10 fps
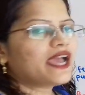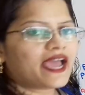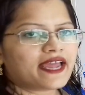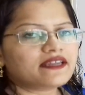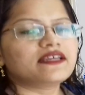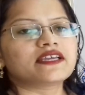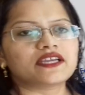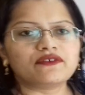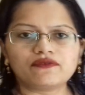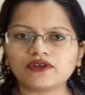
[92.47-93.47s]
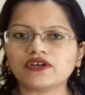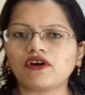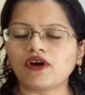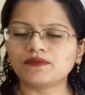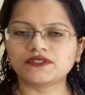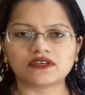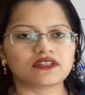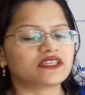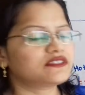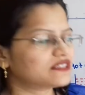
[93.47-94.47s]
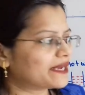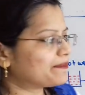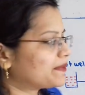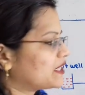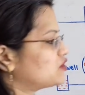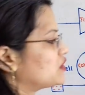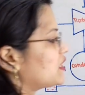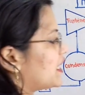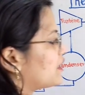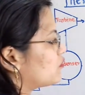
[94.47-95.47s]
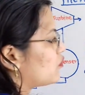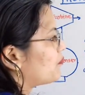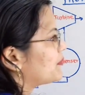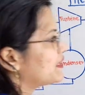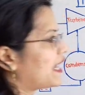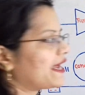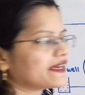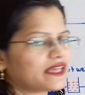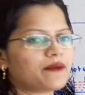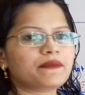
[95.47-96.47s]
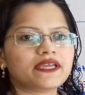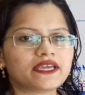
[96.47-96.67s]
And if we observe this temperature entropy diagram,